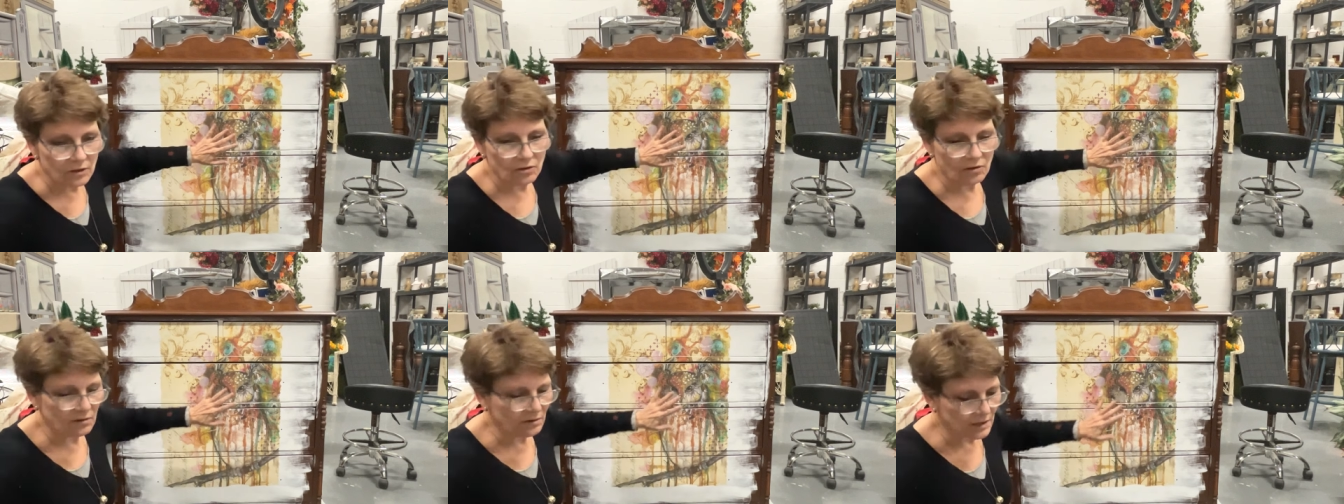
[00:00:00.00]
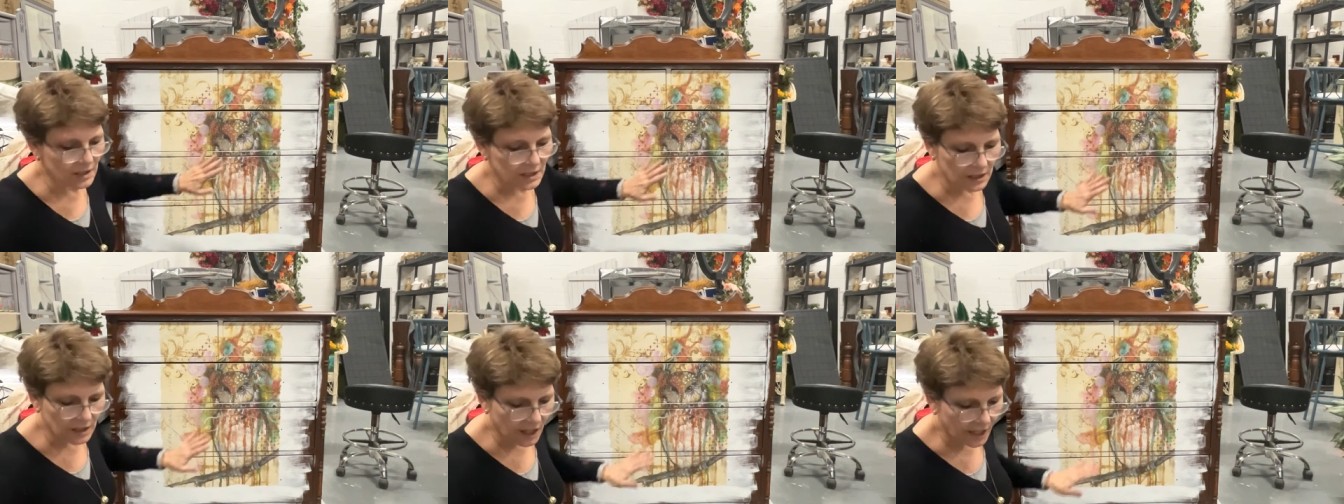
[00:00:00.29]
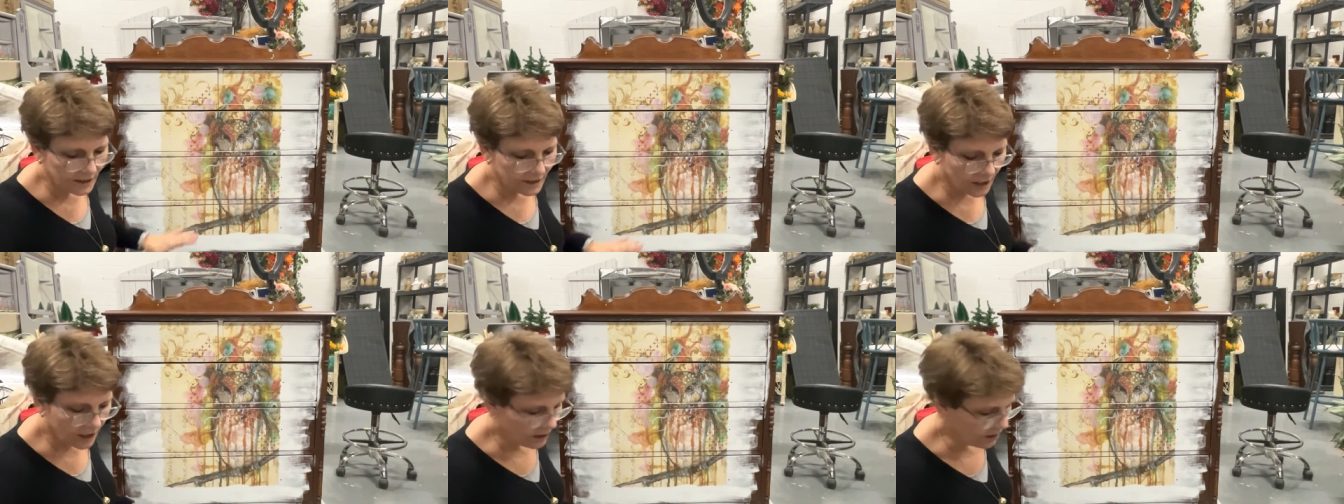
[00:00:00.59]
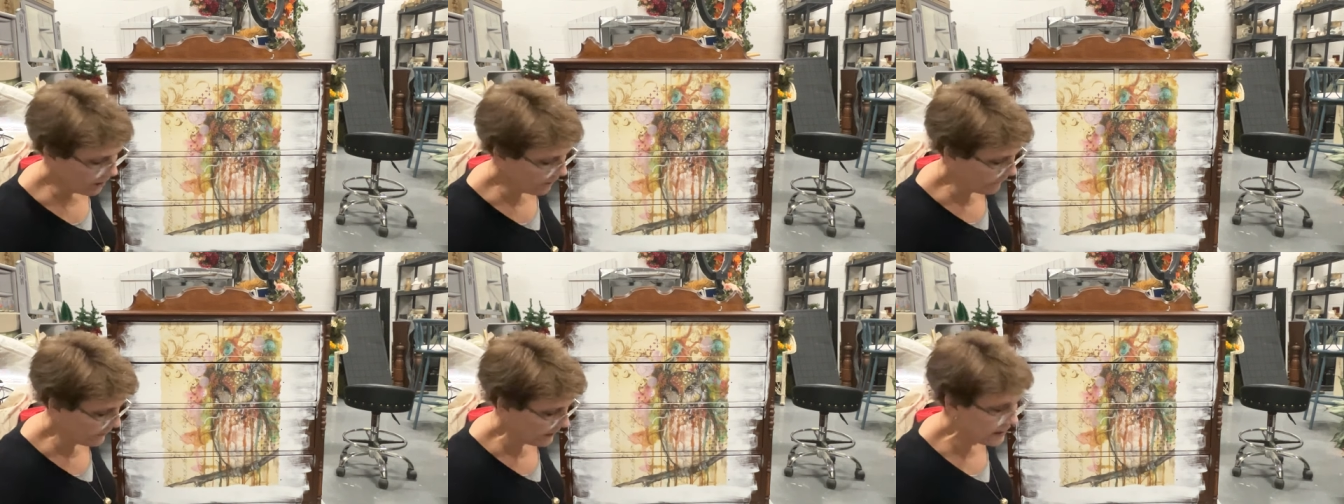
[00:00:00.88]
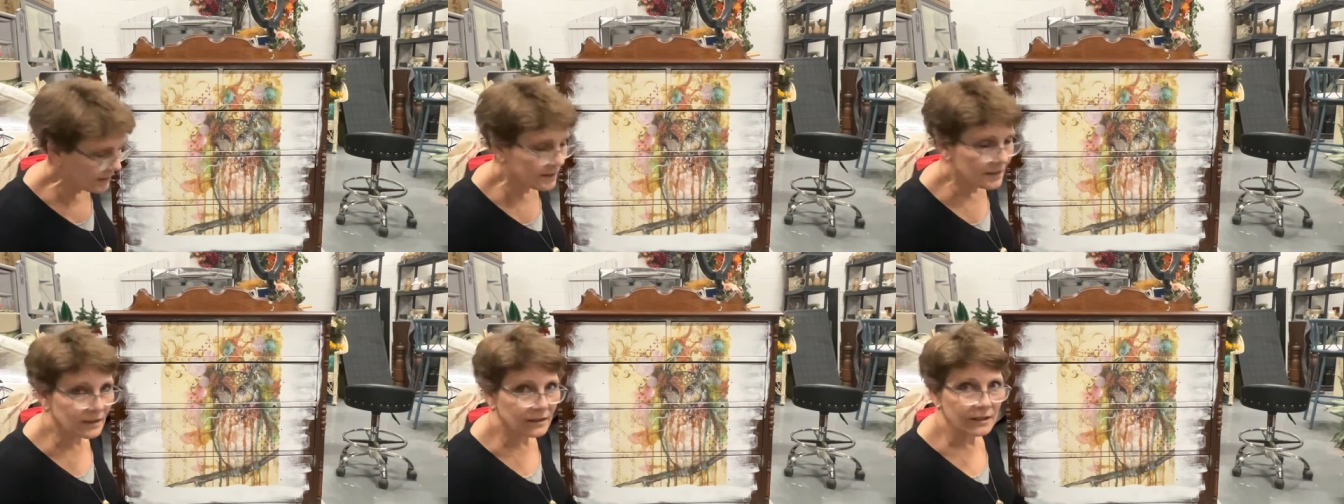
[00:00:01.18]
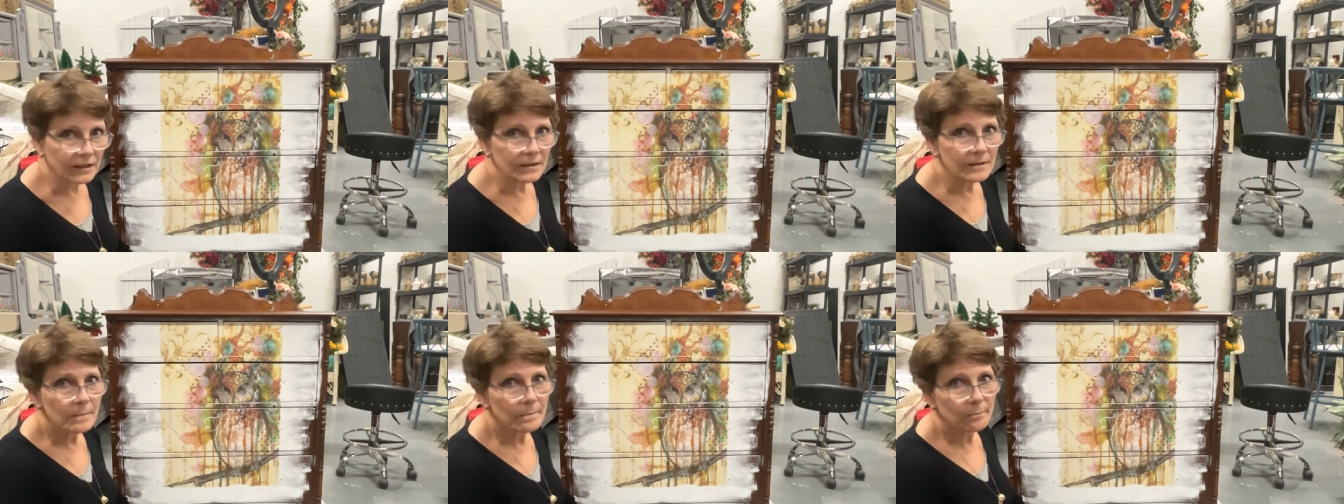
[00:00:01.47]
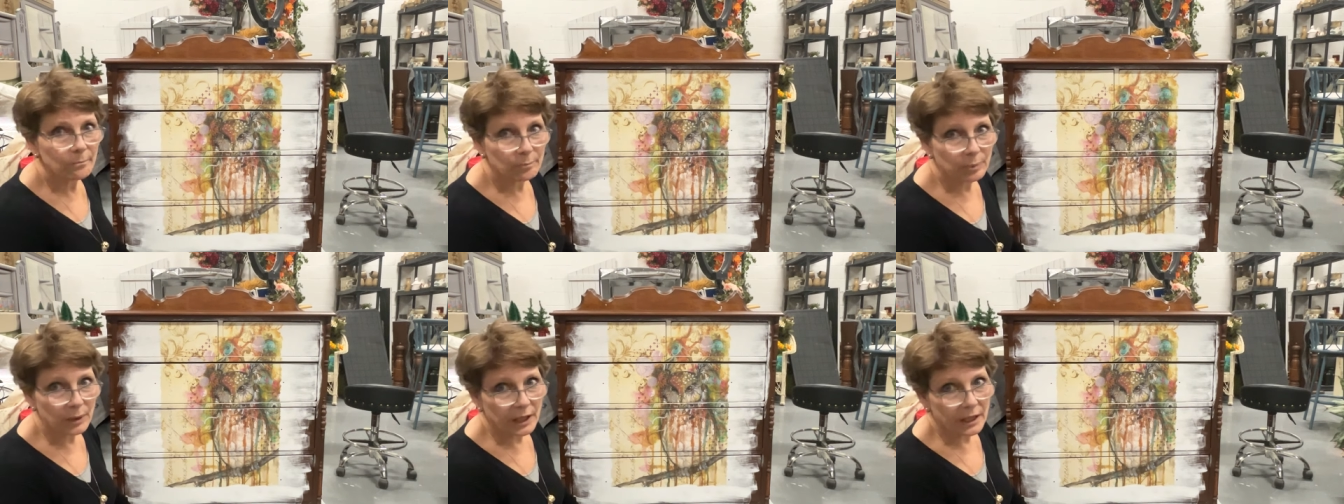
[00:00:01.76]
You can slide that off easily,
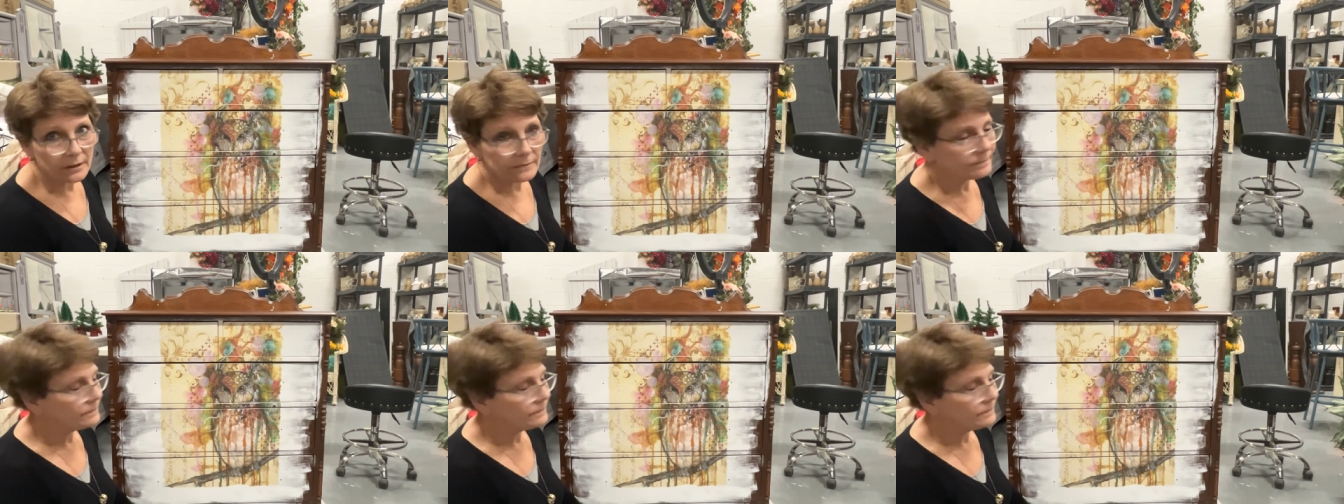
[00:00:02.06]
but